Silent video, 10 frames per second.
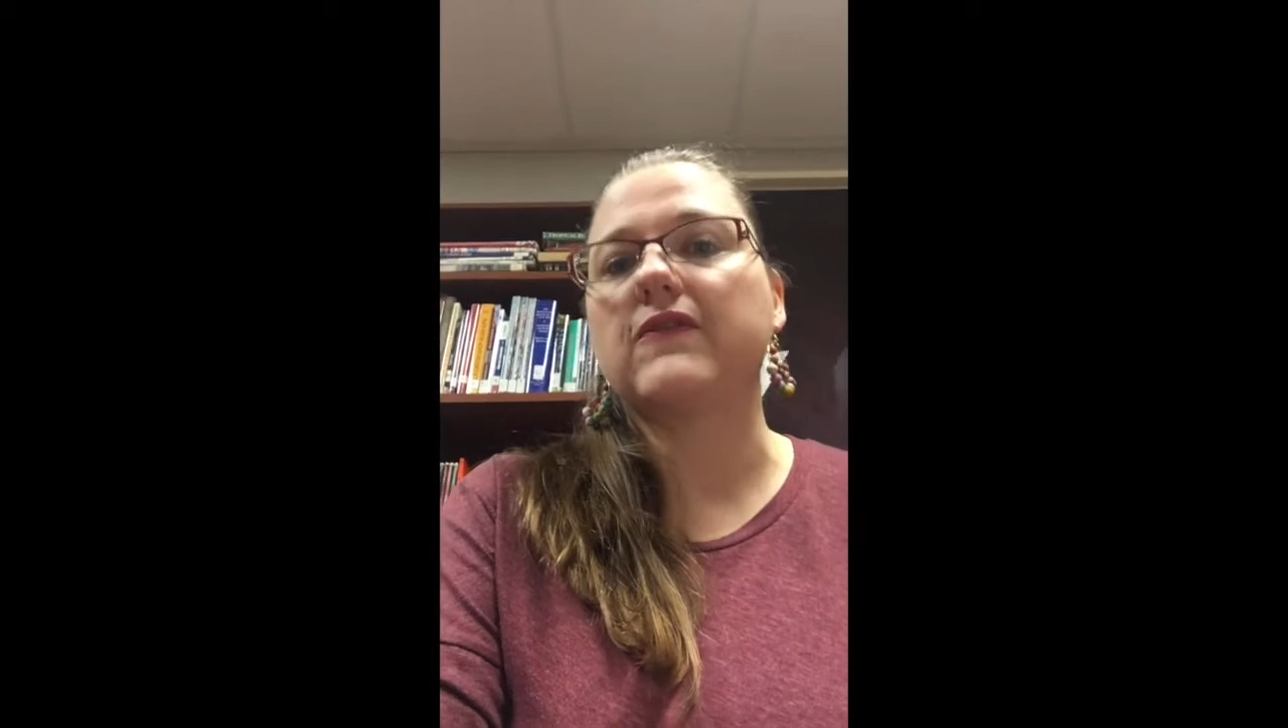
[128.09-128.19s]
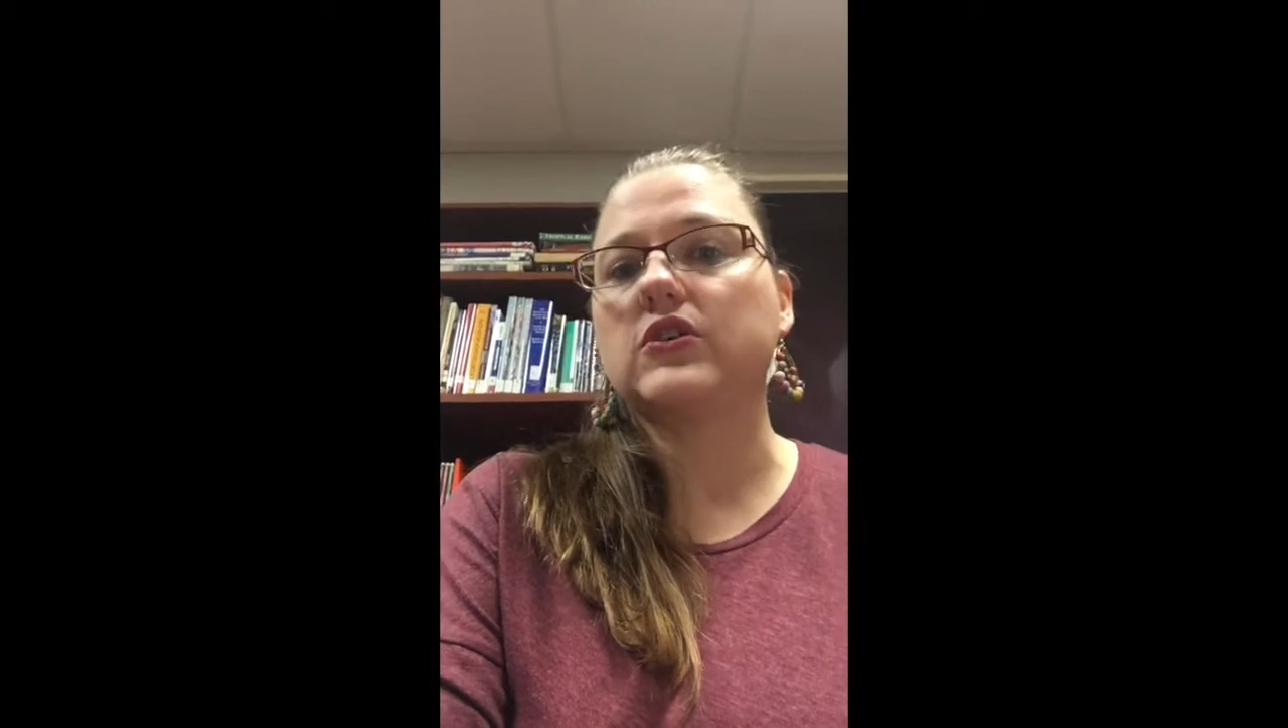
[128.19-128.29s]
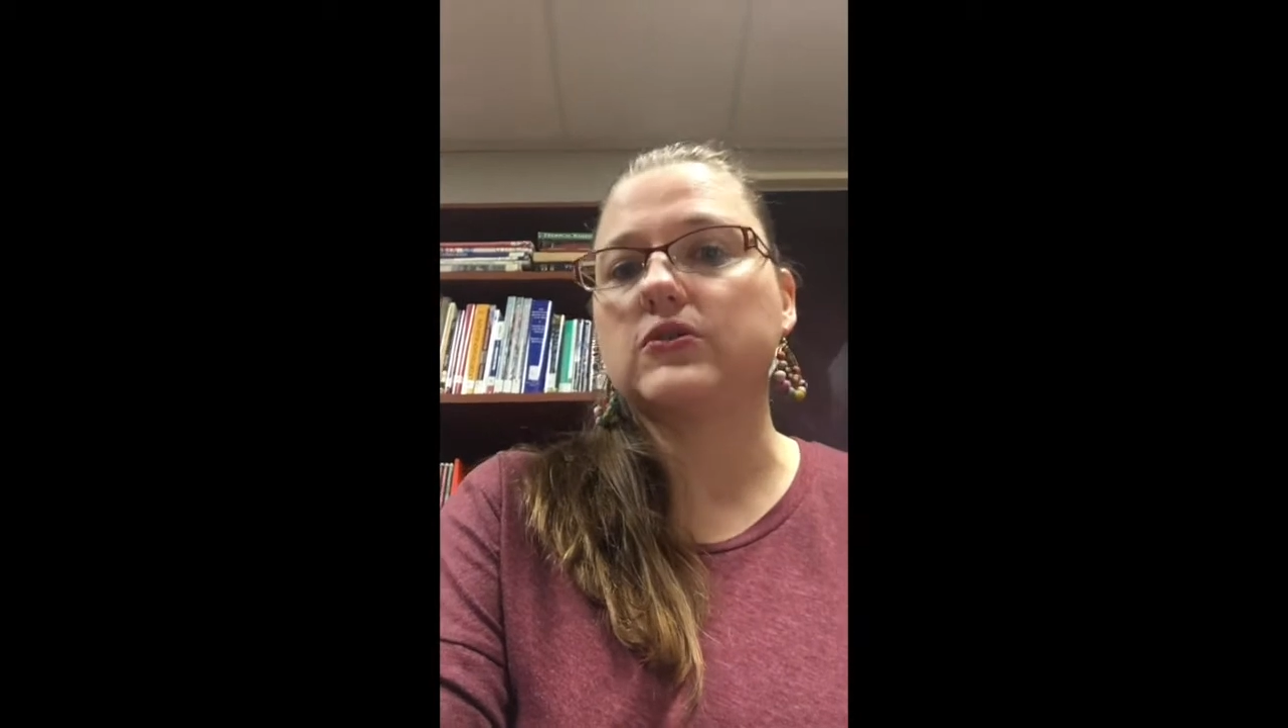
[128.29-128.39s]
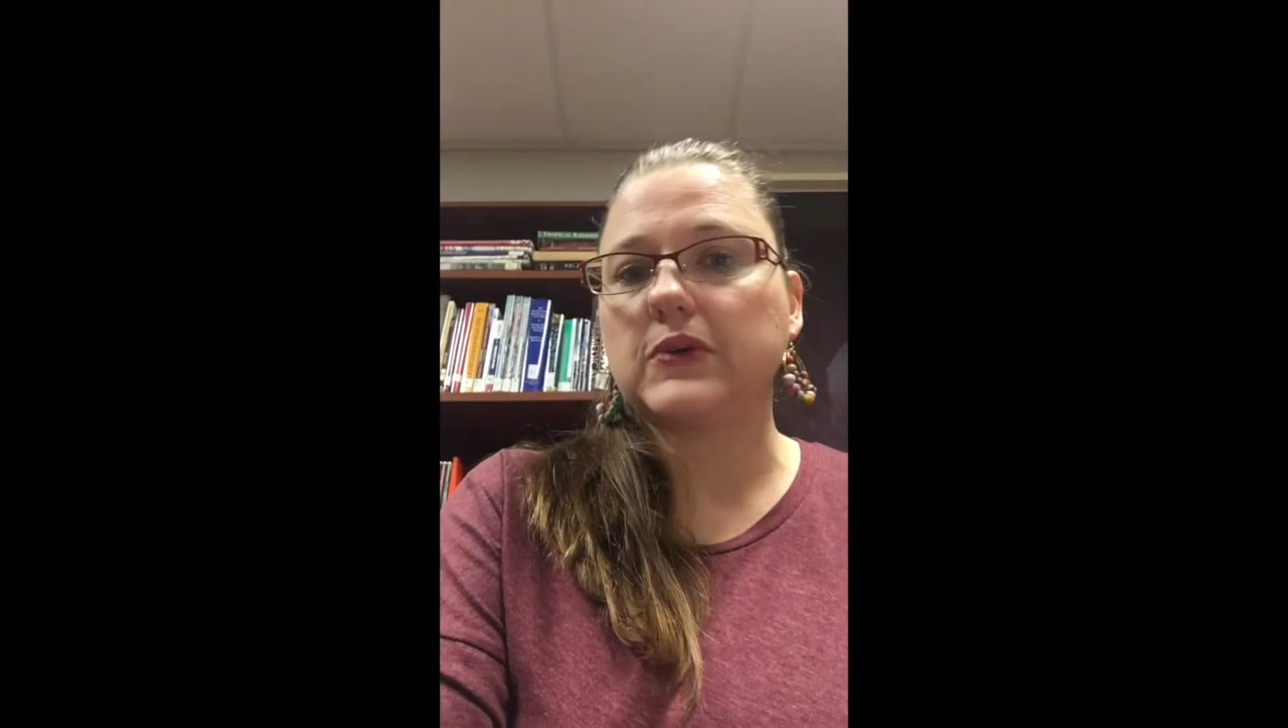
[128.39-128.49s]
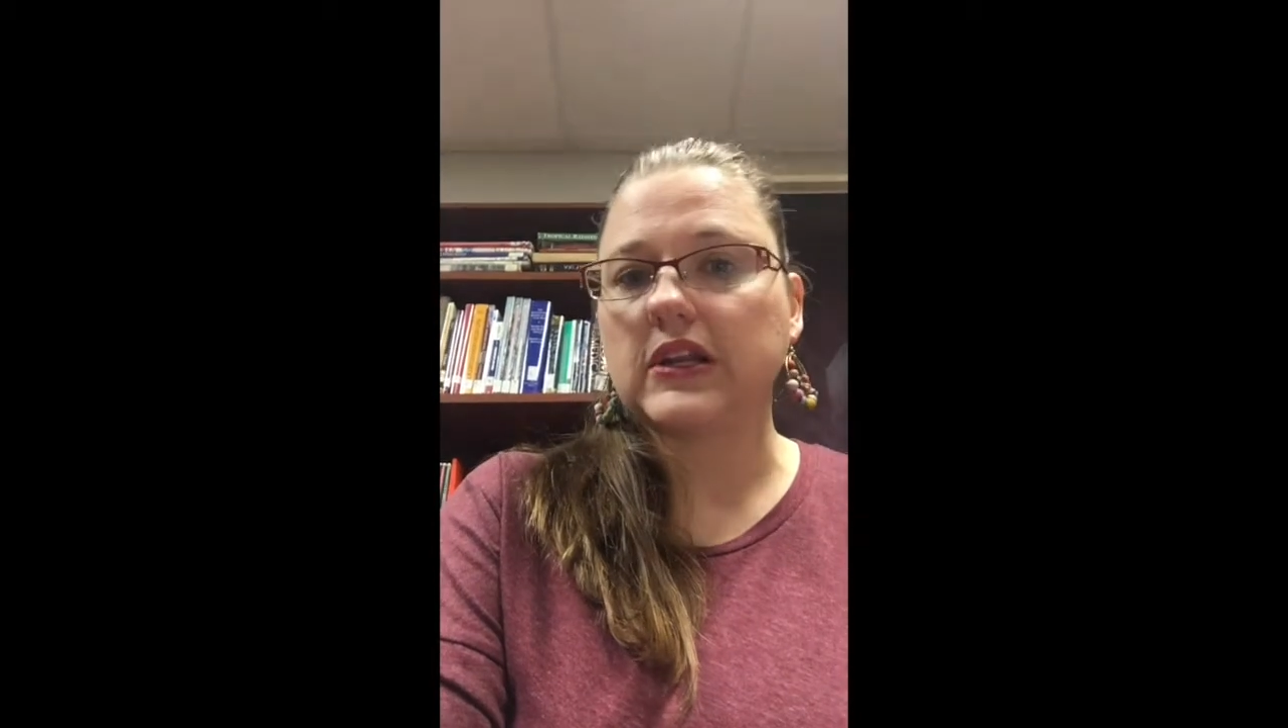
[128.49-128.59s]
if
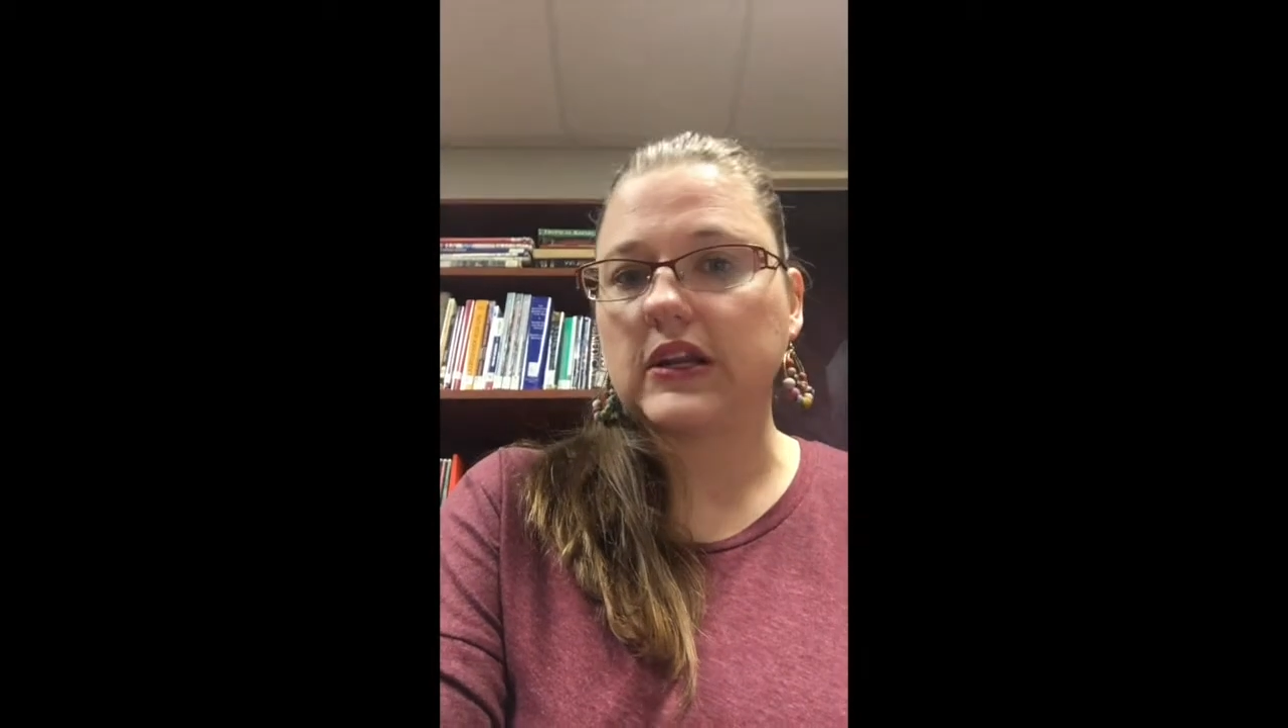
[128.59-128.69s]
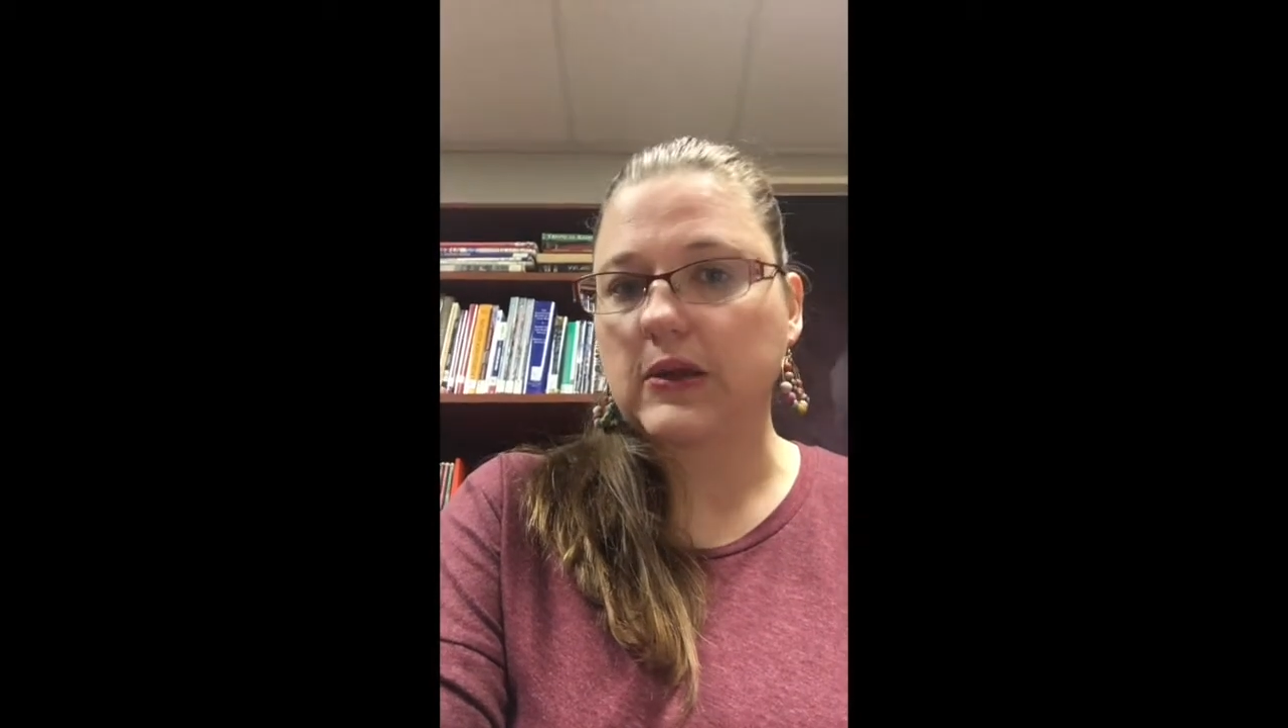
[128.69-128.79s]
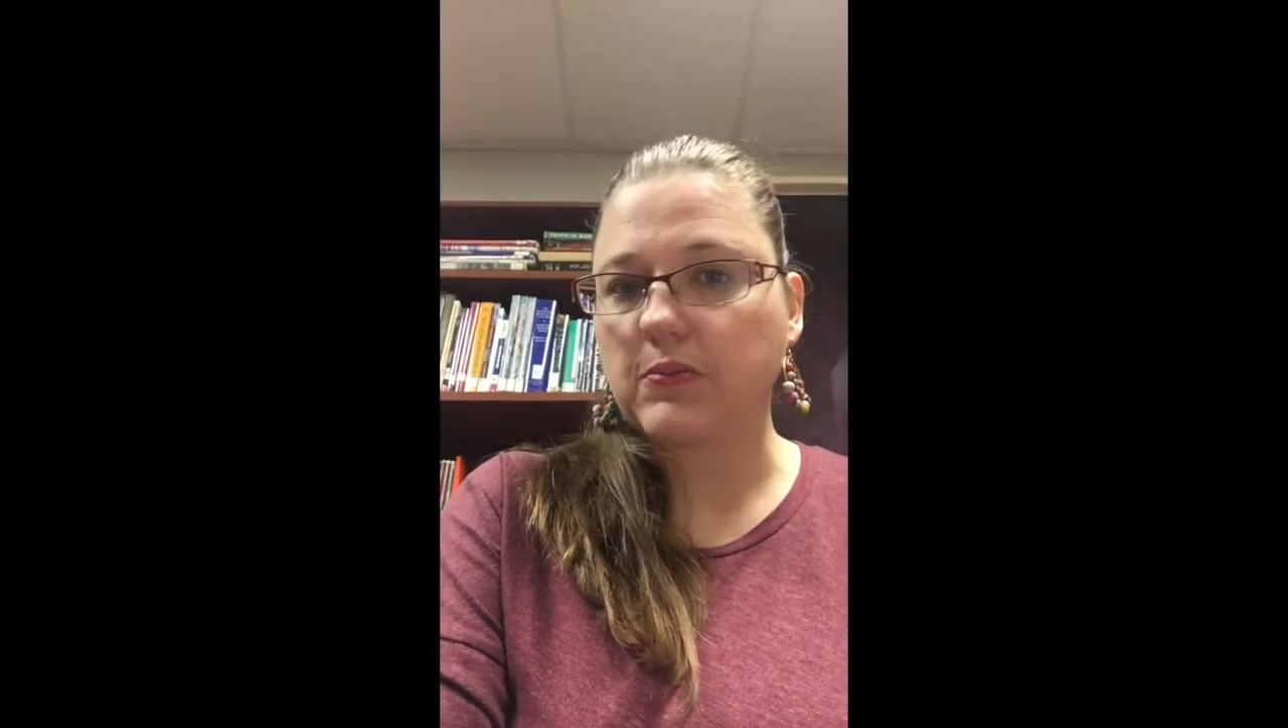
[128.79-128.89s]
there's been any